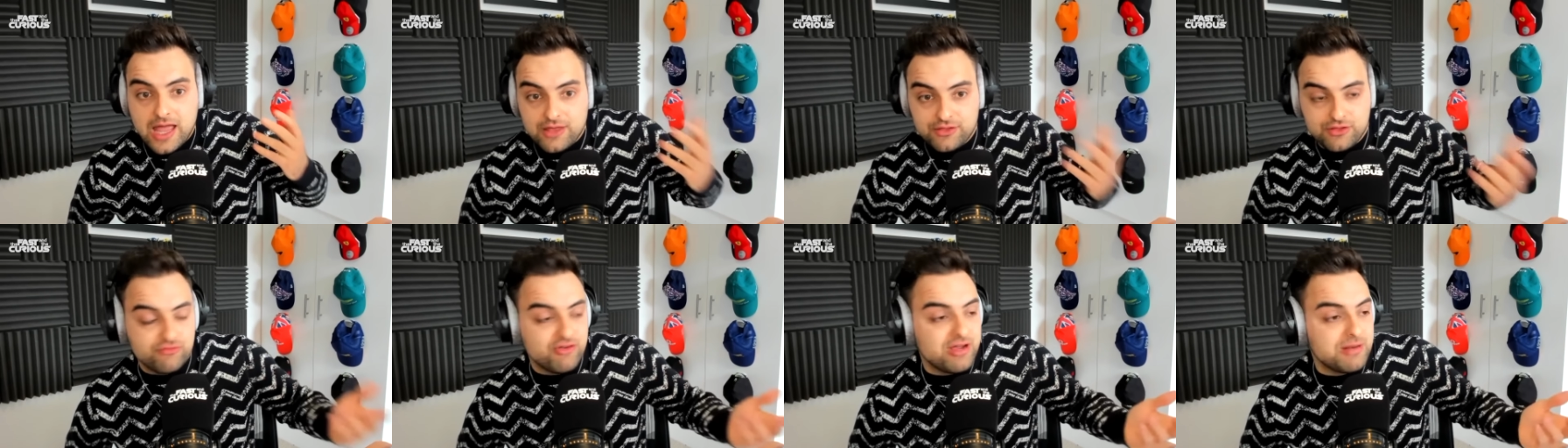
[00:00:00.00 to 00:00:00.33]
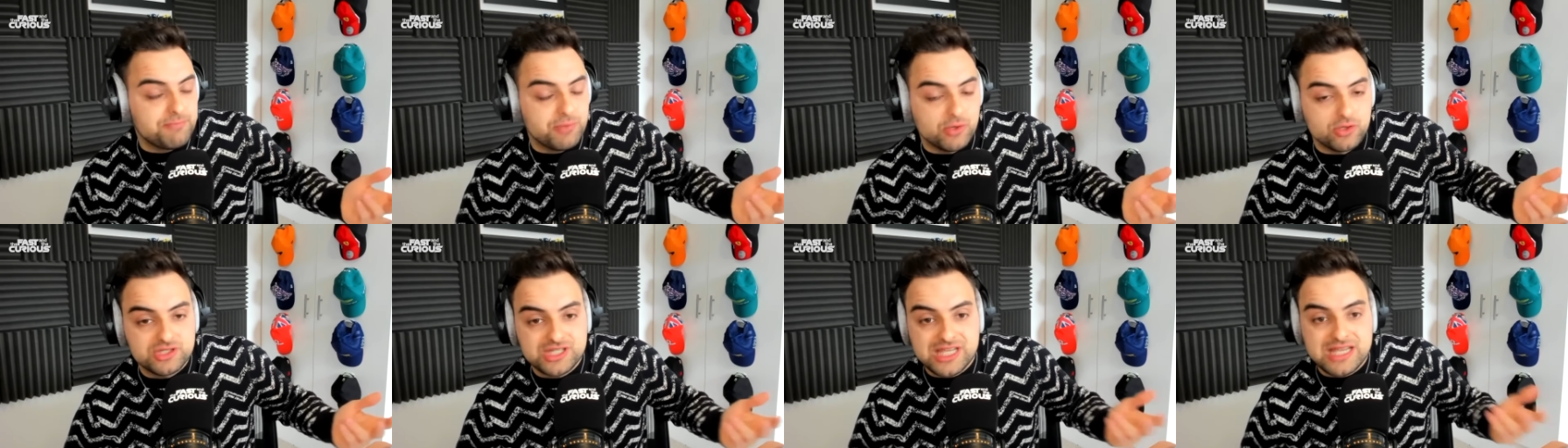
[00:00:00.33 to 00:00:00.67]
The
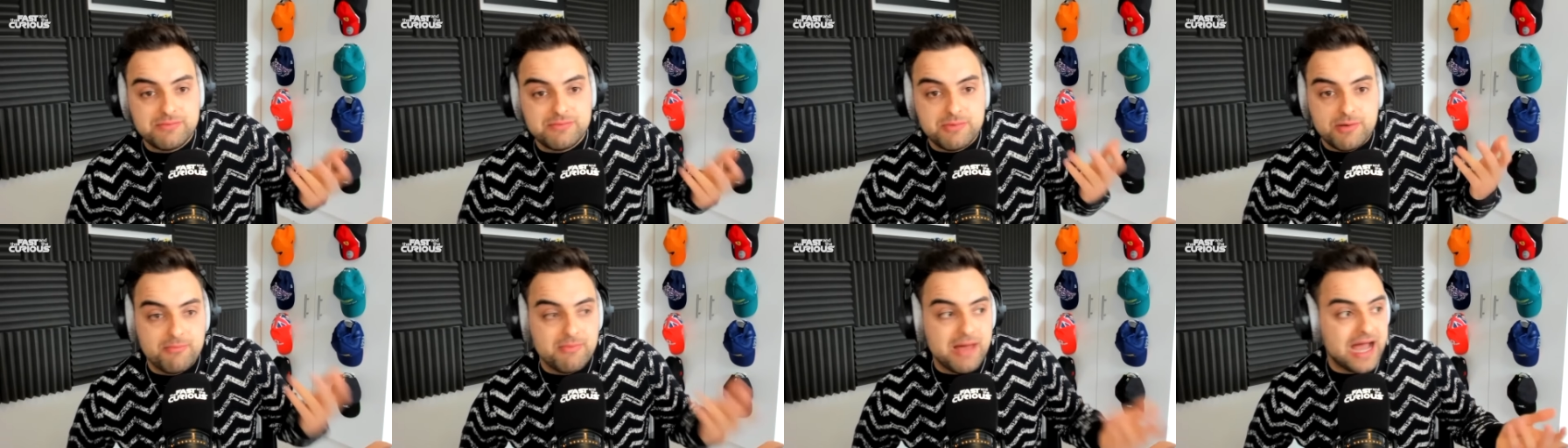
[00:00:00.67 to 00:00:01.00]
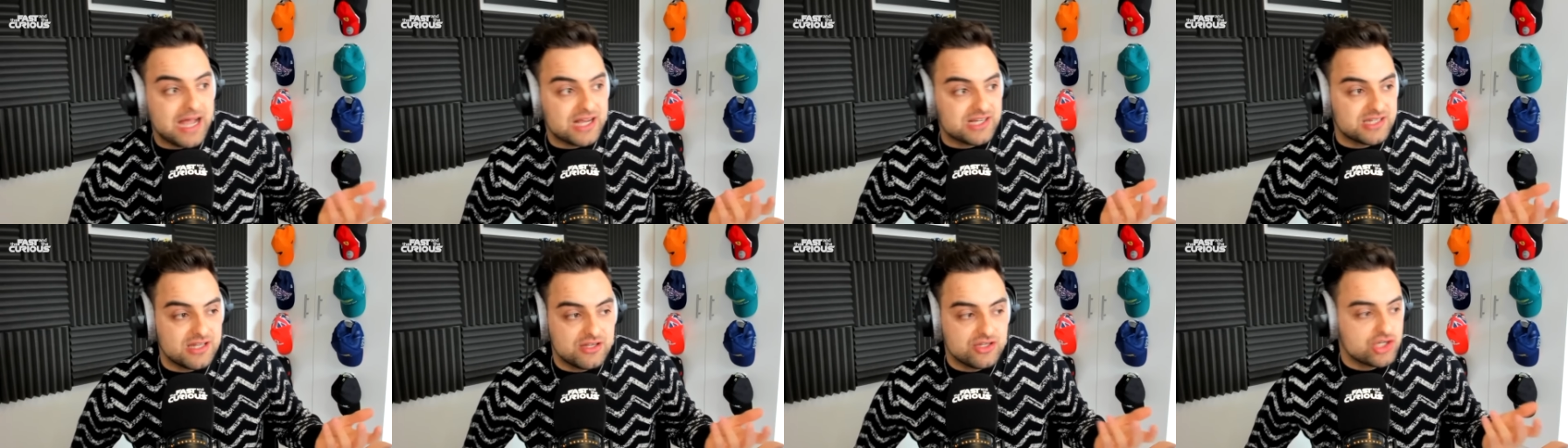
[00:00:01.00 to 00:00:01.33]
Red Bull team and
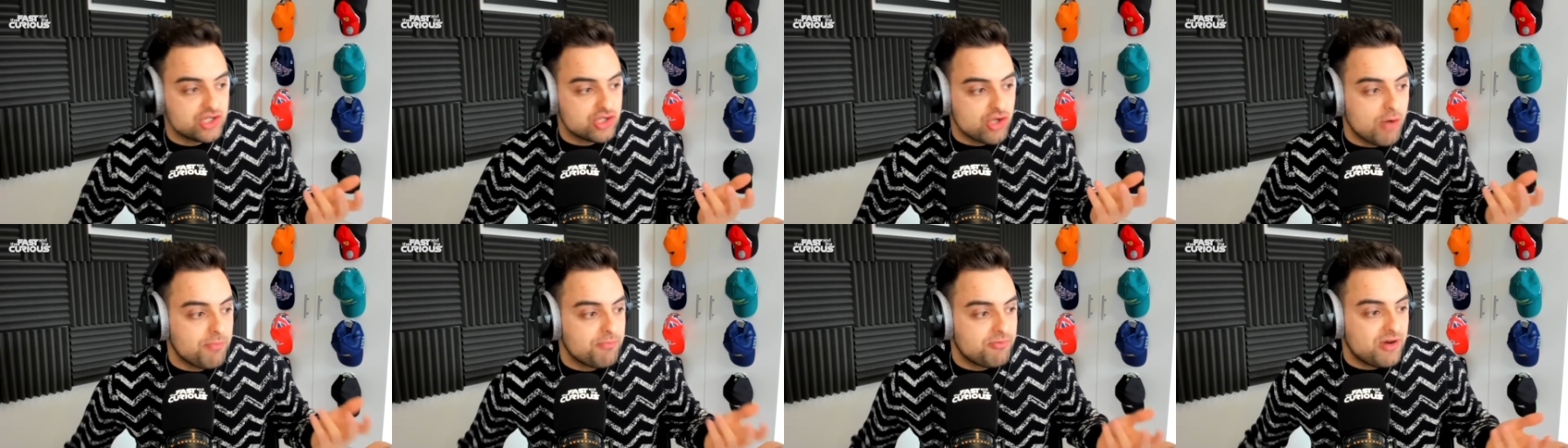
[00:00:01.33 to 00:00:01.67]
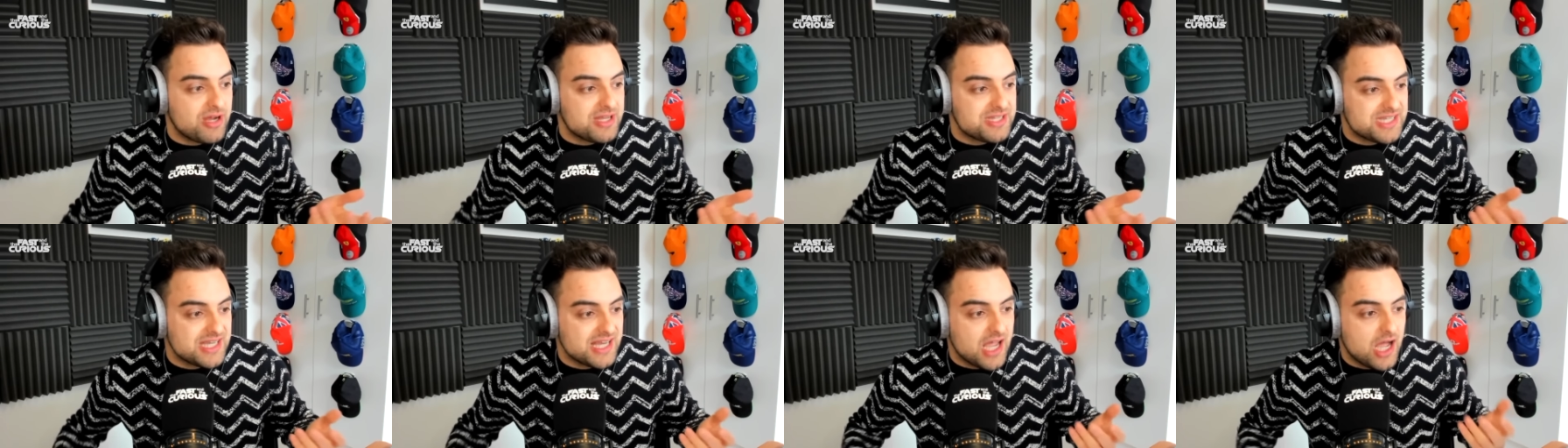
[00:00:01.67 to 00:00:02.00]
Max, they're just
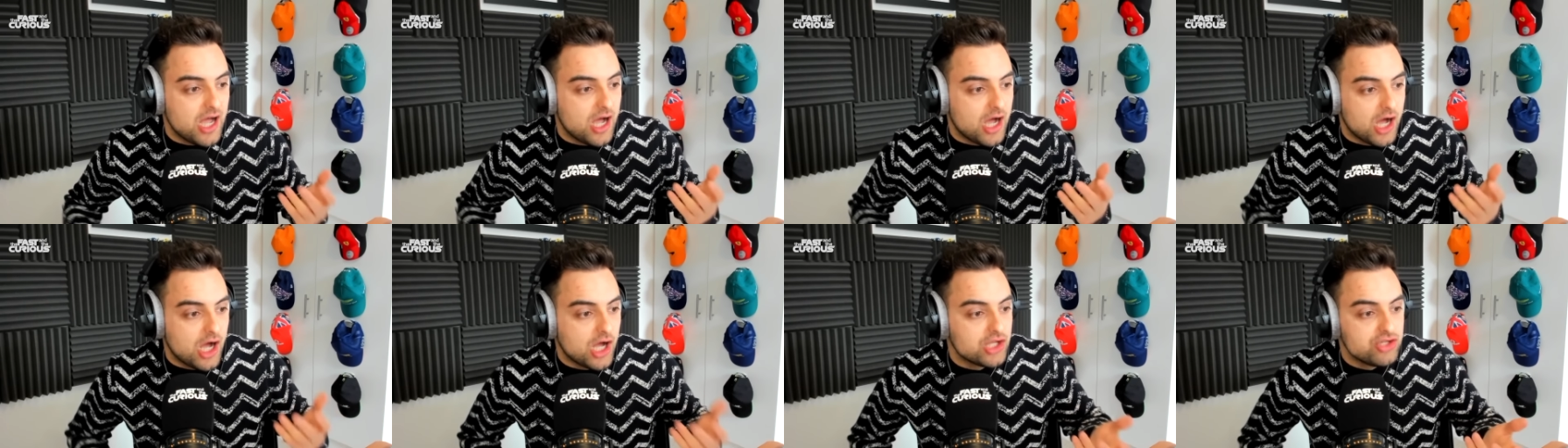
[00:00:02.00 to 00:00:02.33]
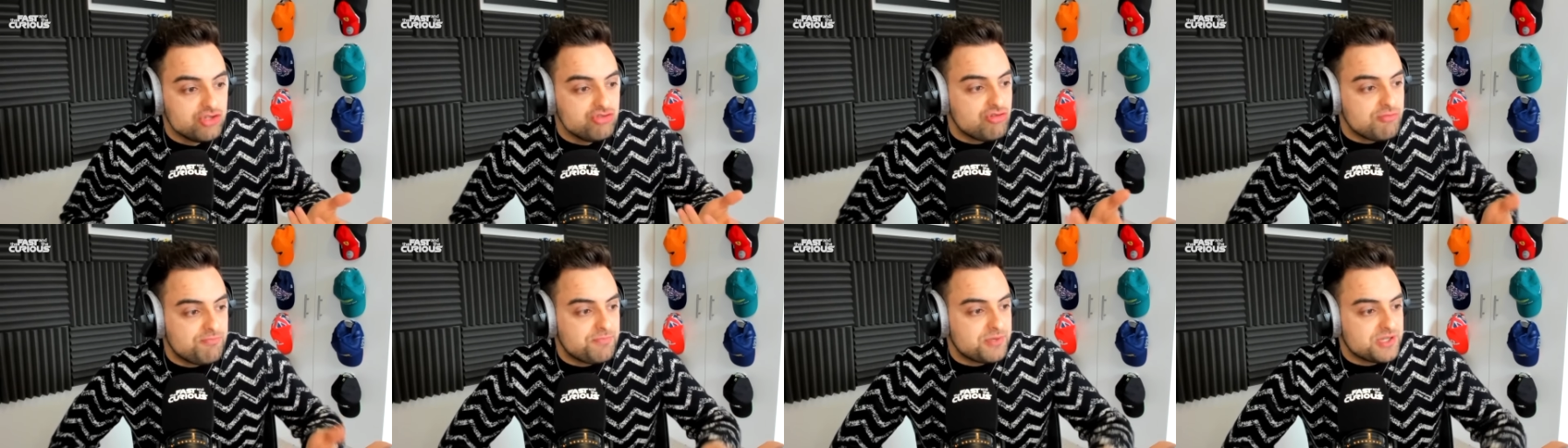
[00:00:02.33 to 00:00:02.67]
operating at
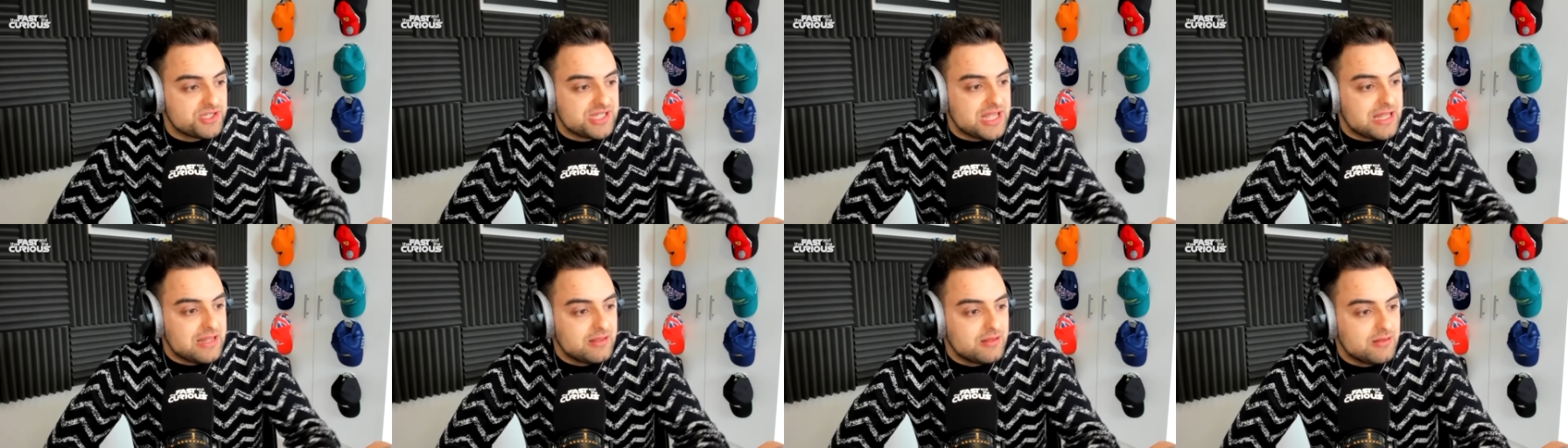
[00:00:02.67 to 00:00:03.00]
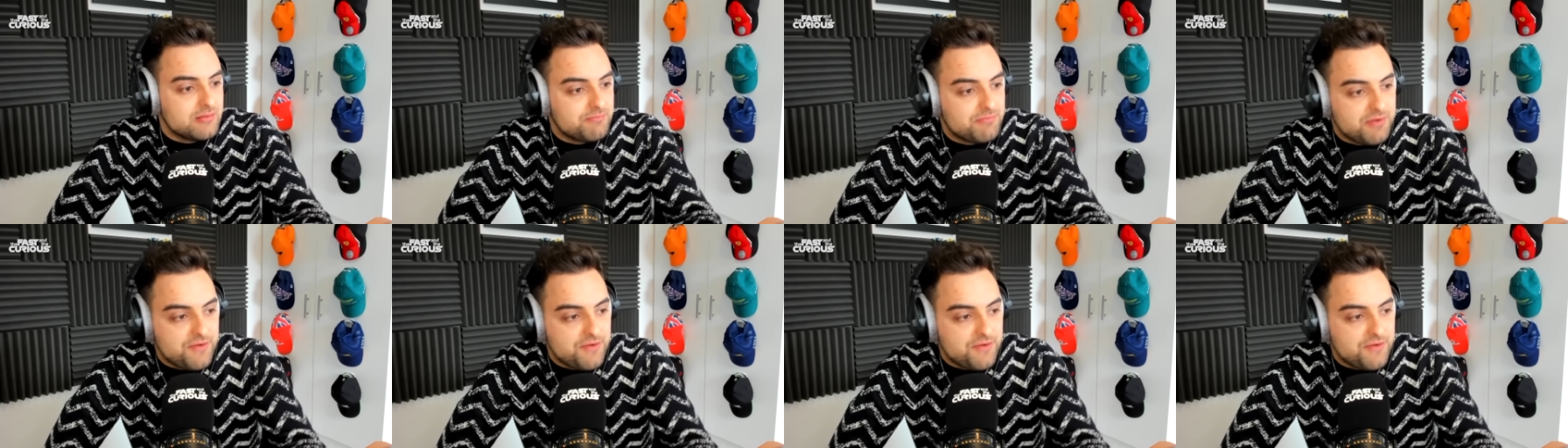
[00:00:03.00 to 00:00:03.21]
100%